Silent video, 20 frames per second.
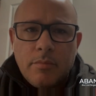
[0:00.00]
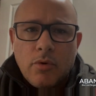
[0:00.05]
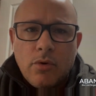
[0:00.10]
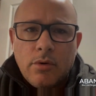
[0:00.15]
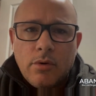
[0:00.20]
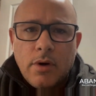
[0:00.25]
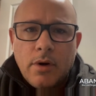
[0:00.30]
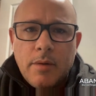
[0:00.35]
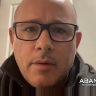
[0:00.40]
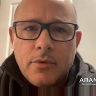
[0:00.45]

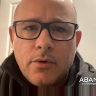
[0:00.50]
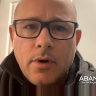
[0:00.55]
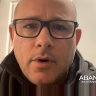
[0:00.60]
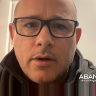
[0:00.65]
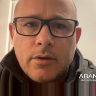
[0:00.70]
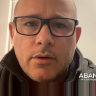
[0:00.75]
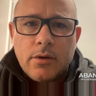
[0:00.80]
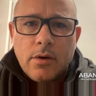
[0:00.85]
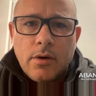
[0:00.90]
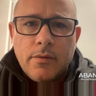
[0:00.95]
program
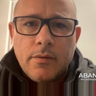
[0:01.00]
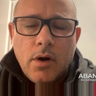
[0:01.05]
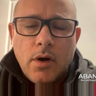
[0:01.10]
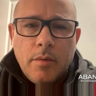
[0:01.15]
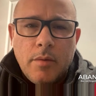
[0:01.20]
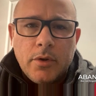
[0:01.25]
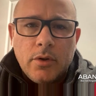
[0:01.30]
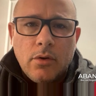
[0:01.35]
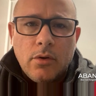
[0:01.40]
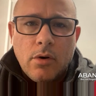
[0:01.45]
director of
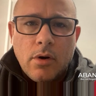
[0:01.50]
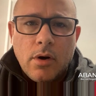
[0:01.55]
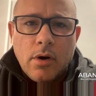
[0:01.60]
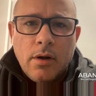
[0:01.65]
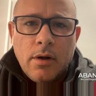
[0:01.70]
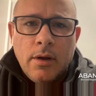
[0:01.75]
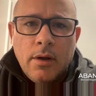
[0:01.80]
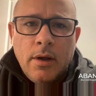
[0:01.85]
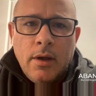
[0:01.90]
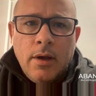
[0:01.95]
Amalora
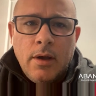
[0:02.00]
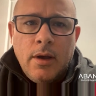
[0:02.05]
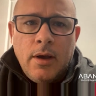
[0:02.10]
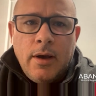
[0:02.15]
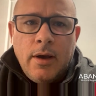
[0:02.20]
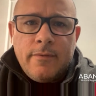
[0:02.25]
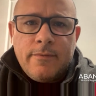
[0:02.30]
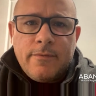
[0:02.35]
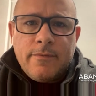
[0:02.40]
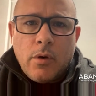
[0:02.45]

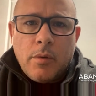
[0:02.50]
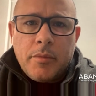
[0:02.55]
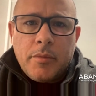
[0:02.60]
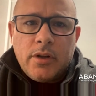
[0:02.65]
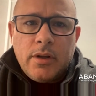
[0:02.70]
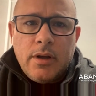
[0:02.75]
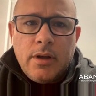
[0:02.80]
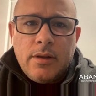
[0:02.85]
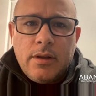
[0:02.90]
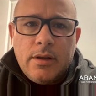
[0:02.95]
and
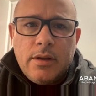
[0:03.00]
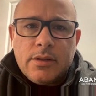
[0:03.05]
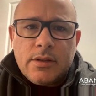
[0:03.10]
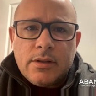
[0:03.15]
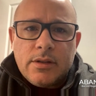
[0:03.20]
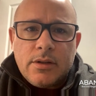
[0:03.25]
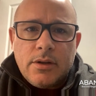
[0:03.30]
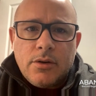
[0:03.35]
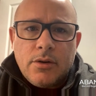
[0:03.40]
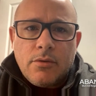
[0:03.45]
formerly the
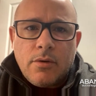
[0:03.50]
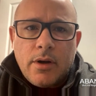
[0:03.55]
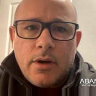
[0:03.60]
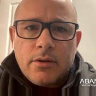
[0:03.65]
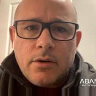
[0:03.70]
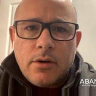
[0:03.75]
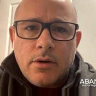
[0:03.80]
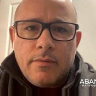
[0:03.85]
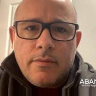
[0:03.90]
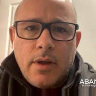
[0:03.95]
assistant
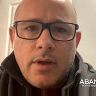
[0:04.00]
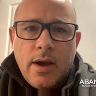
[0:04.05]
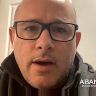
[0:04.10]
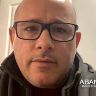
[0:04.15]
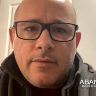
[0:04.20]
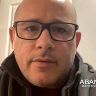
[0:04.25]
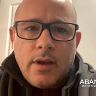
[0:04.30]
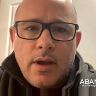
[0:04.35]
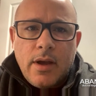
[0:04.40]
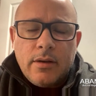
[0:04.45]
director of the
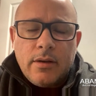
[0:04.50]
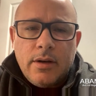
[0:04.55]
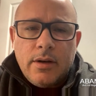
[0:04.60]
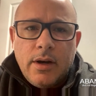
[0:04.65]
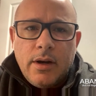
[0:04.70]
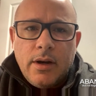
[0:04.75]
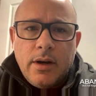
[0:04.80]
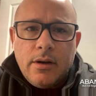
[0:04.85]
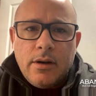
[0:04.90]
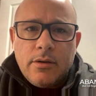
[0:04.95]
Afghan
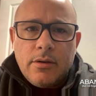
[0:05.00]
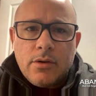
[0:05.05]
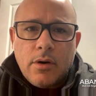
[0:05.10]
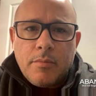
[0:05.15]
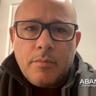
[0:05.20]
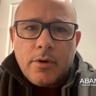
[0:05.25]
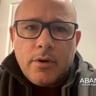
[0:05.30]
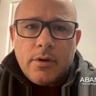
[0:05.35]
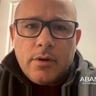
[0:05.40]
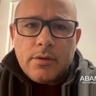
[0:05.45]
Canadian
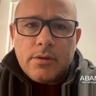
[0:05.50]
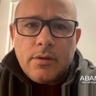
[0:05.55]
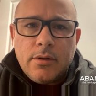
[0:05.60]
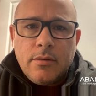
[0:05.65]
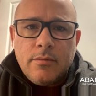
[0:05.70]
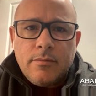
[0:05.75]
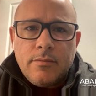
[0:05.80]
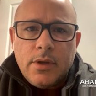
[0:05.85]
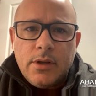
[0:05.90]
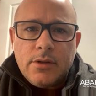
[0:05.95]
Interpreters.
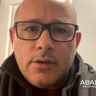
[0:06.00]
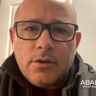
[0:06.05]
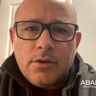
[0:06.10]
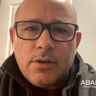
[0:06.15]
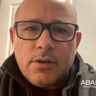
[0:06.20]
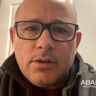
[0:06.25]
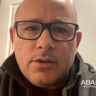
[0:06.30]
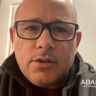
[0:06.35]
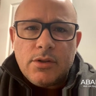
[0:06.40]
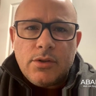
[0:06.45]
These are
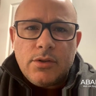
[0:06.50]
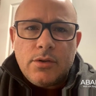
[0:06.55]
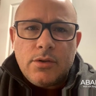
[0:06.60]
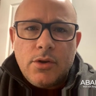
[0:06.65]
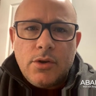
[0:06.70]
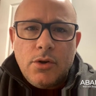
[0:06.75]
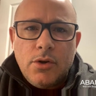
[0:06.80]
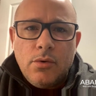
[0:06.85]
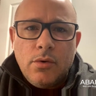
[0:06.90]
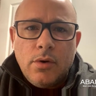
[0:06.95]
just
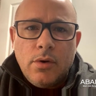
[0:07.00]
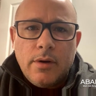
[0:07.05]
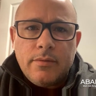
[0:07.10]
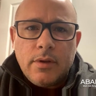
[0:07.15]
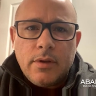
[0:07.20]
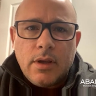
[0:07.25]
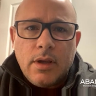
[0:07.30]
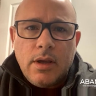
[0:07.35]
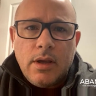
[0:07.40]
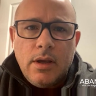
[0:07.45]
two of
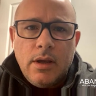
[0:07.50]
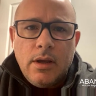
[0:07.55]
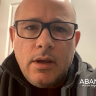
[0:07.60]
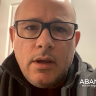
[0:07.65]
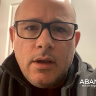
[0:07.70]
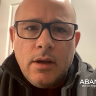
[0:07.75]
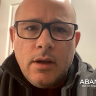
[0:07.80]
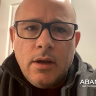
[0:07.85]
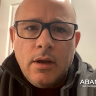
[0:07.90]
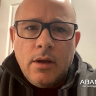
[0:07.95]
the
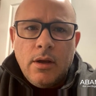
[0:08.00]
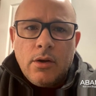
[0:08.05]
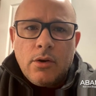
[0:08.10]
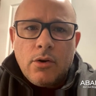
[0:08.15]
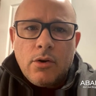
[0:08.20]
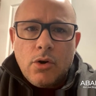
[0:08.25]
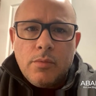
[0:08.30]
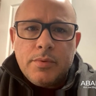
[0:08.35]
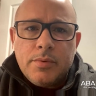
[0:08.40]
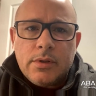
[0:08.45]
key
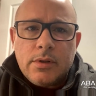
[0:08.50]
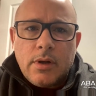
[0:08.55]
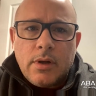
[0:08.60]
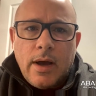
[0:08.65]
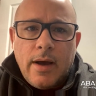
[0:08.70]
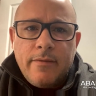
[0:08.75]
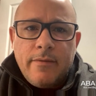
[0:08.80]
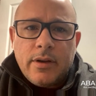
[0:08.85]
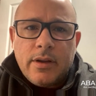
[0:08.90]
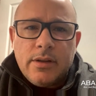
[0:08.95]
groups,
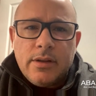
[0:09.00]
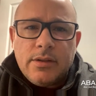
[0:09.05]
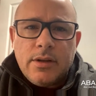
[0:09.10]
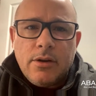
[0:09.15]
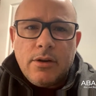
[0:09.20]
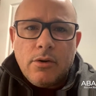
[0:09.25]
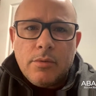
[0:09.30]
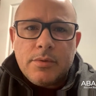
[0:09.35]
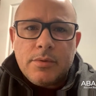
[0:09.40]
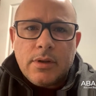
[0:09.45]
advocacy
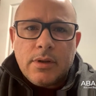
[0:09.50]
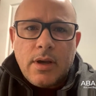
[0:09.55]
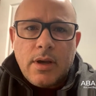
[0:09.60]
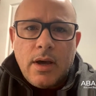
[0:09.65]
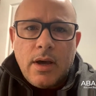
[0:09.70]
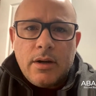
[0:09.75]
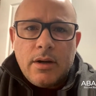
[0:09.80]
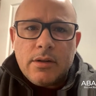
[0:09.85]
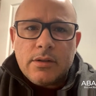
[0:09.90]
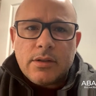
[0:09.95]
groups in
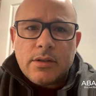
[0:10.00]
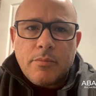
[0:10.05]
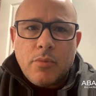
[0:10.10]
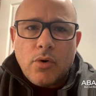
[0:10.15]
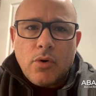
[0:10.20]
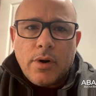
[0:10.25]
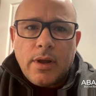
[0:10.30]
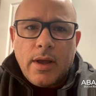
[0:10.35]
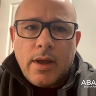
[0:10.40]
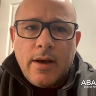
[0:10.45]
Canada
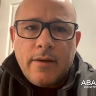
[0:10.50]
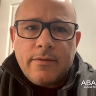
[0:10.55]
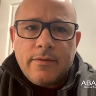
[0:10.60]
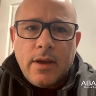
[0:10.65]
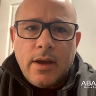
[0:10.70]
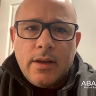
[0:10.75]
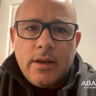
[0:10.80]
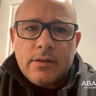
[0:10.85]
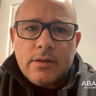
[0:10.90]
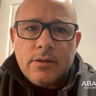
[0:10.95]
supporting
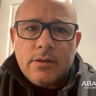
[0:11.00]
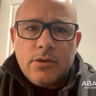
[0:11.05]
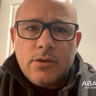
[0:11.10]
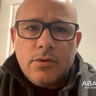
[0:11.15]
Afghans, and